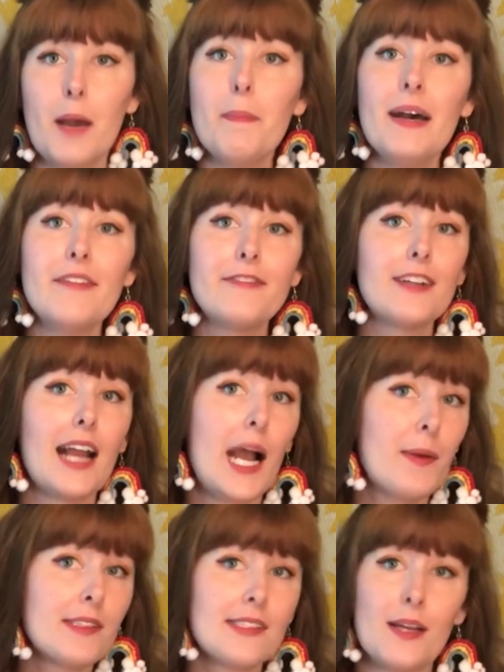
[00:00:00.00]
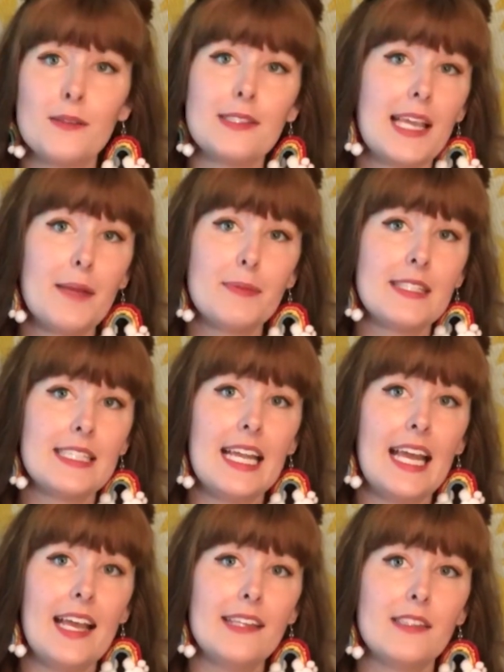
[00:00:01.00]
But for our soundscapes
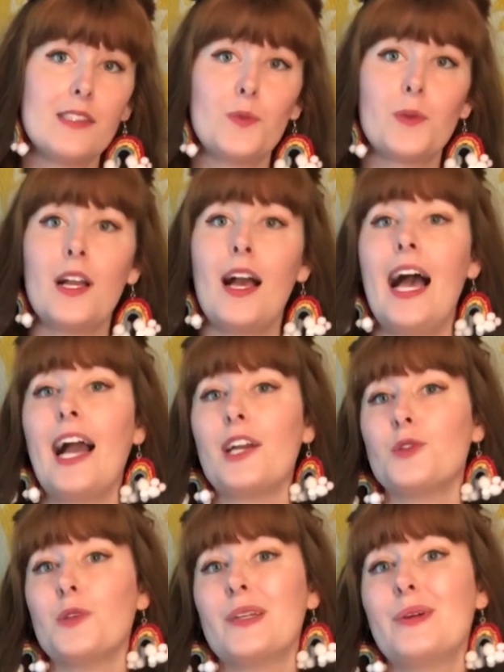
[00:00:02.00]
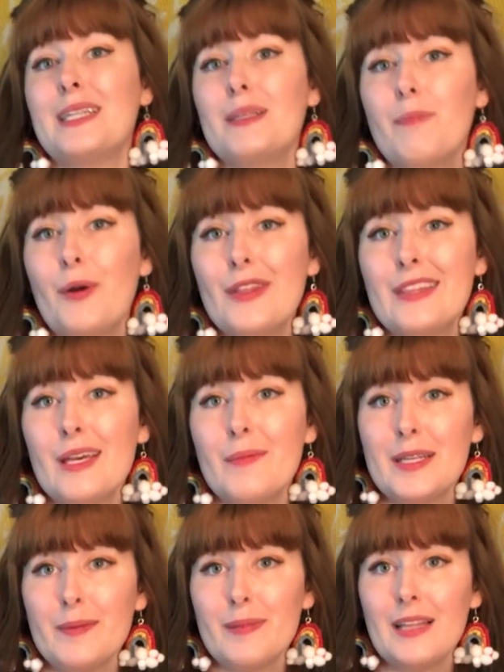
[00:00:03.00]
today, since we're not actually going to put them
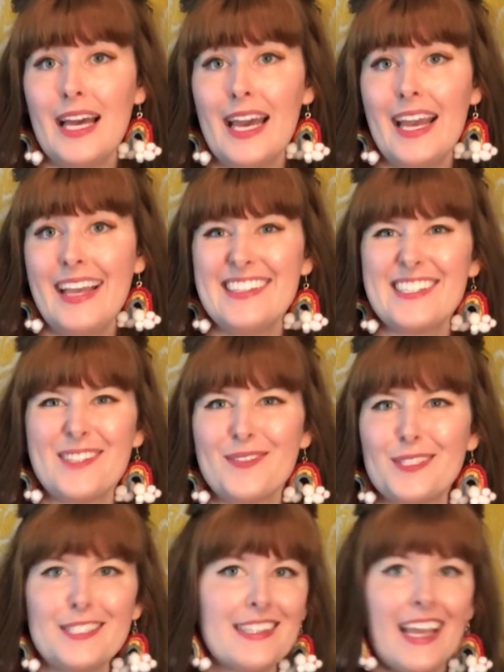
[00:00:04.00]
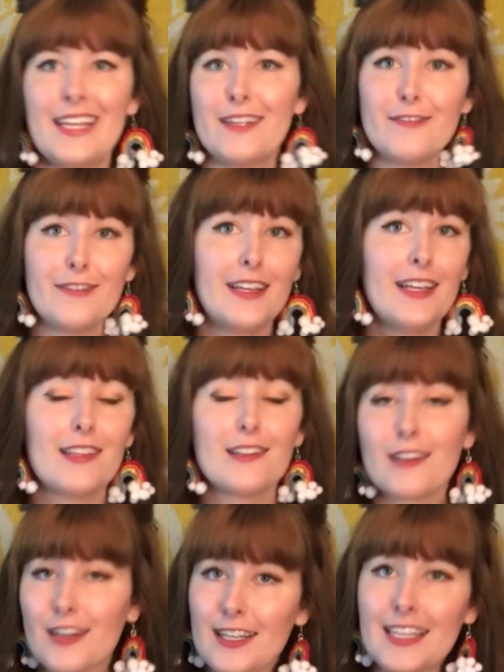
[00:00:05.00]
in a play, since we're just kind of
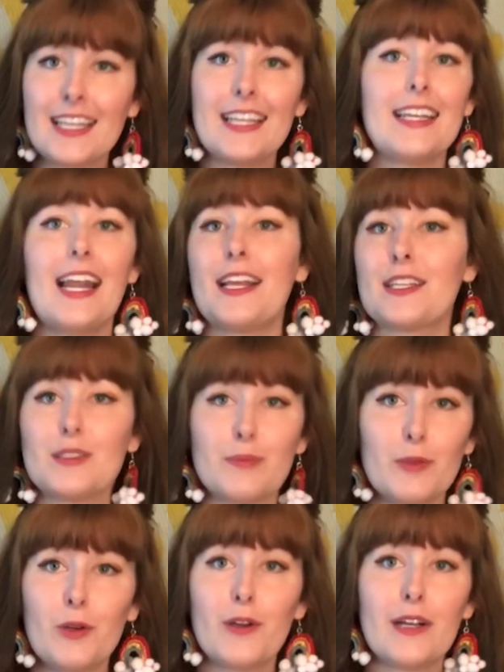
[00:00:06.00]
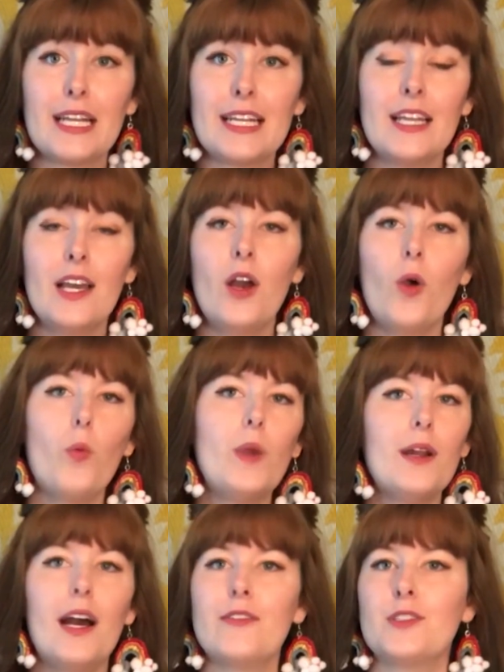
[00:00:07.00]
learning and exploring, we
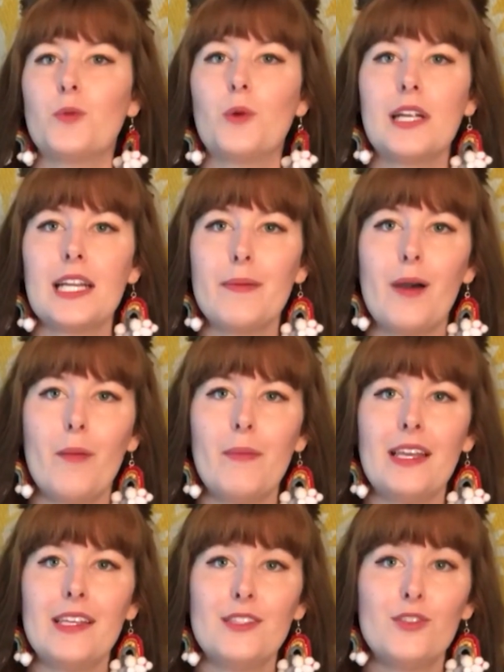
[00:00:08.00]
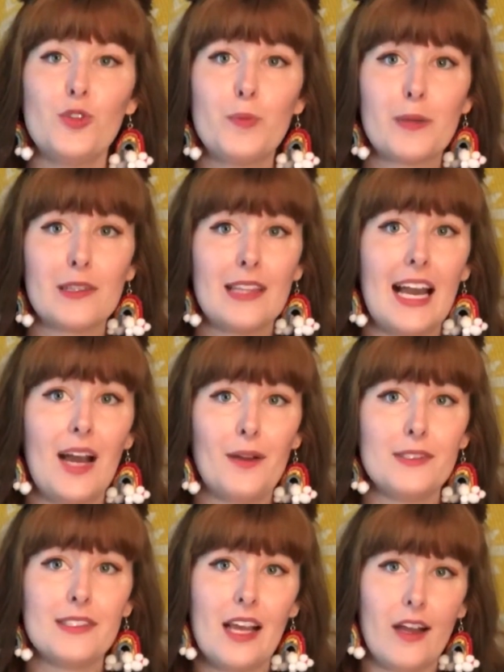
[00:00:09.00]
don't have to worry about making super
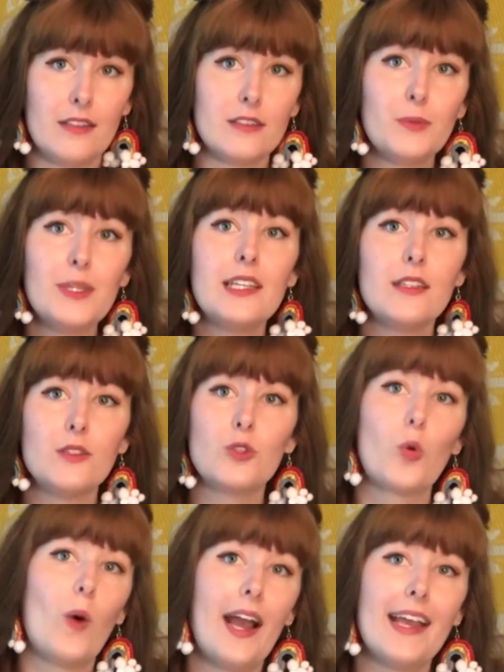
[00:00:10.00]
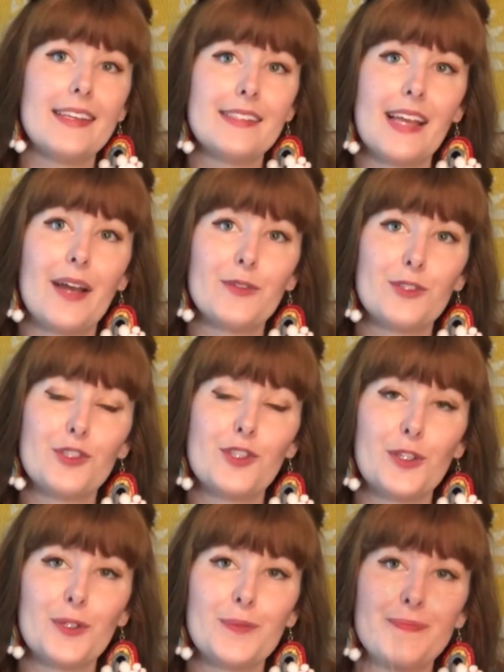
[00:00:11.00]
loud sounds. We can use quiet sounds
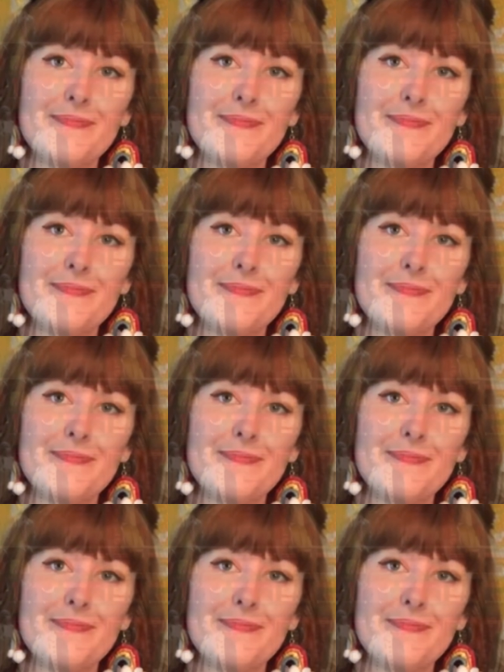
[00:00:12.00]
too.